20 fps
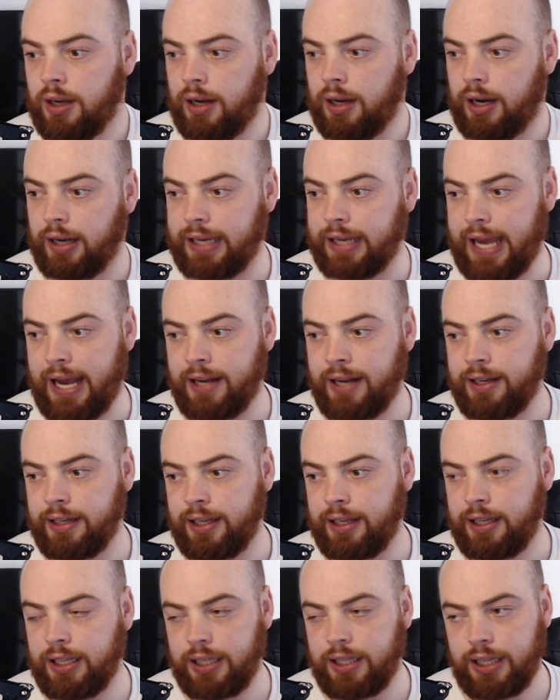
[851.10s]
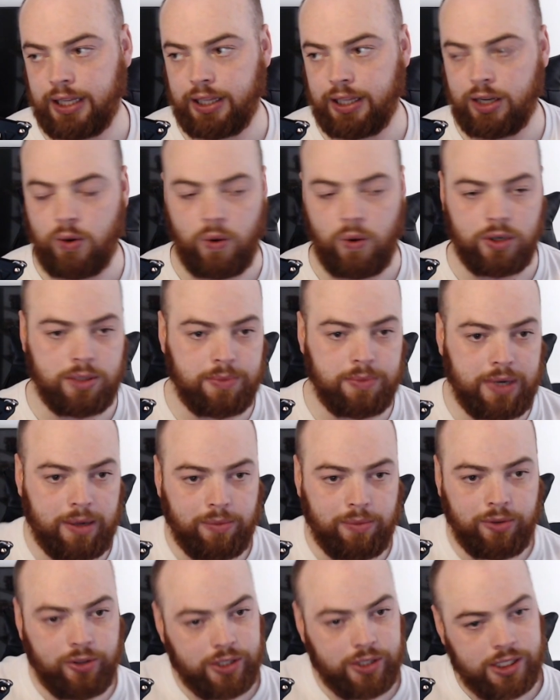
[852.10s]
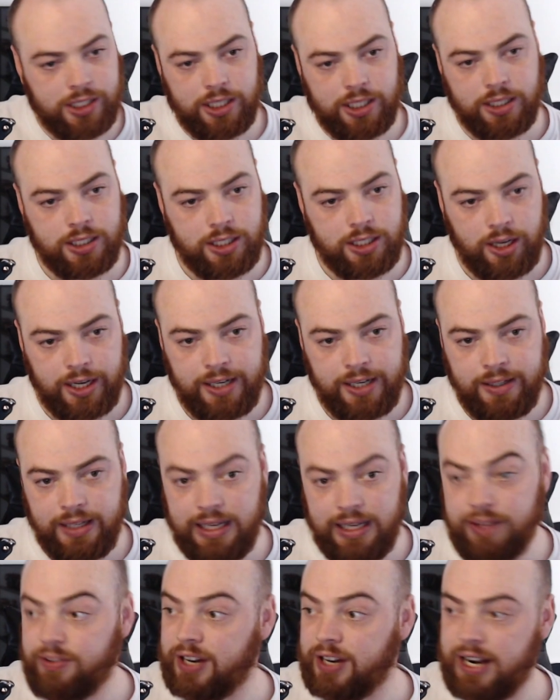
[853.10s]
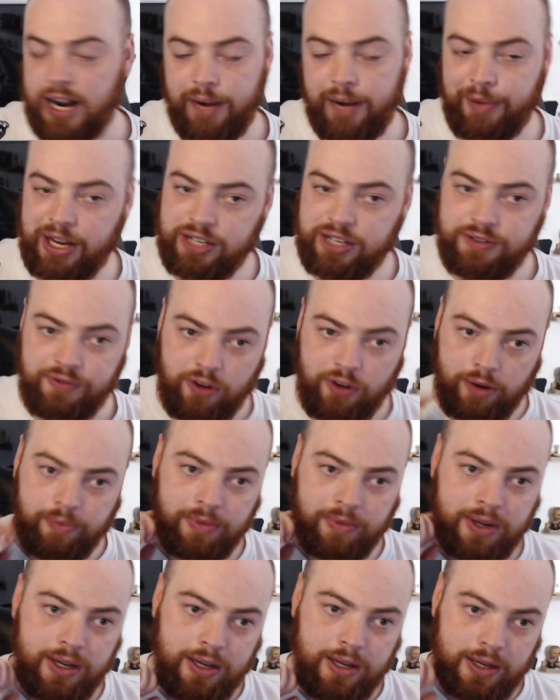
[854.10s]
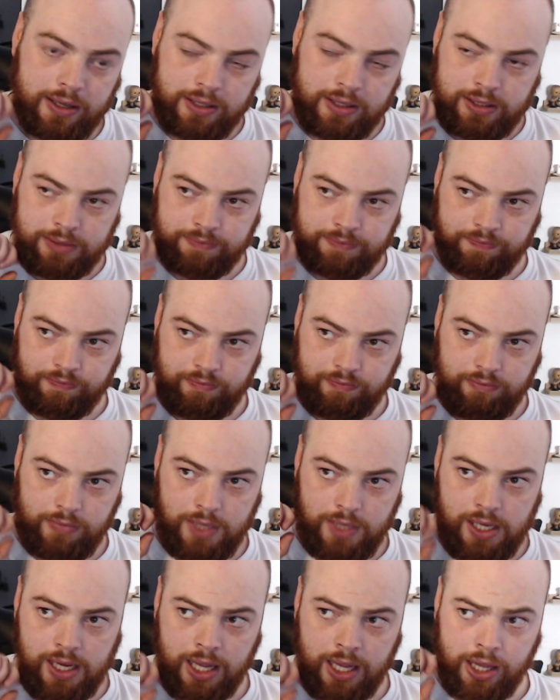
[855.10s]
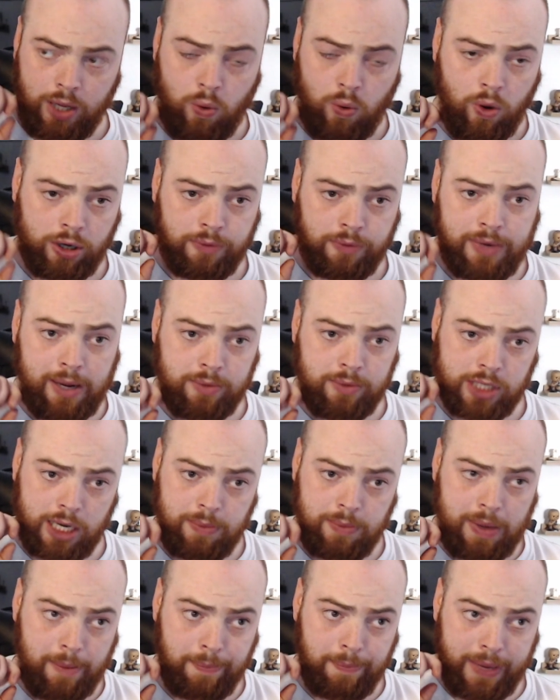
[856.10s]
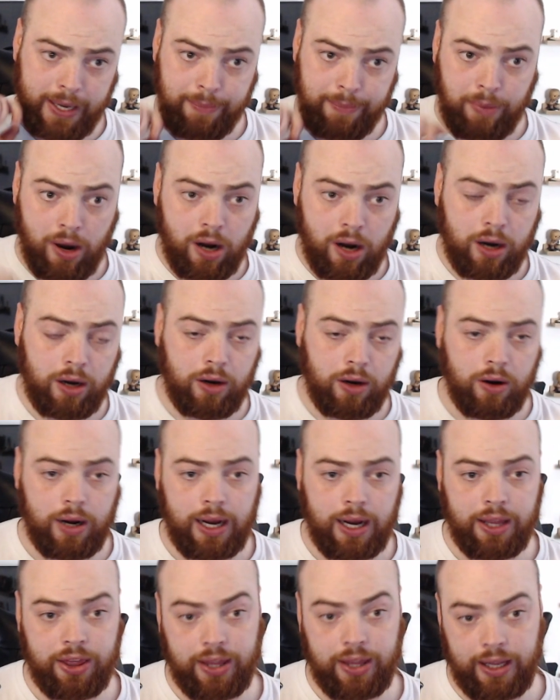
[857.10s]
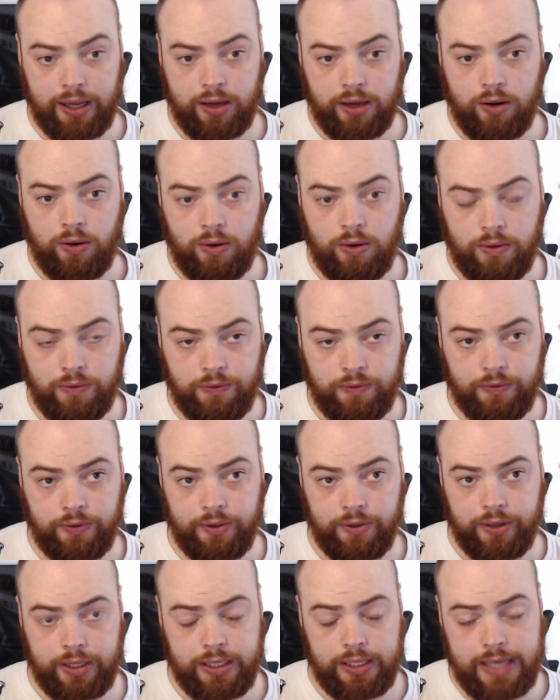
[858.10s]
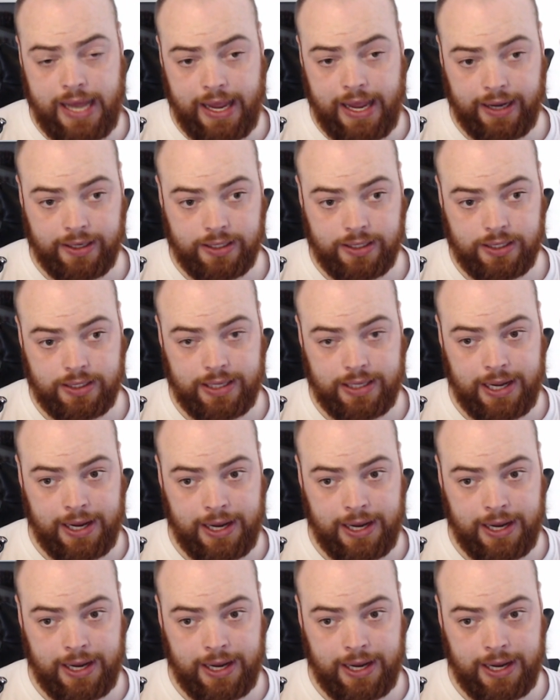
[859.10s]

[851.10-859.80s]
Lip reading: Again, the quantum realm looks stunning, even in animation form. The quantum realm is going to be a big part, I think, of the next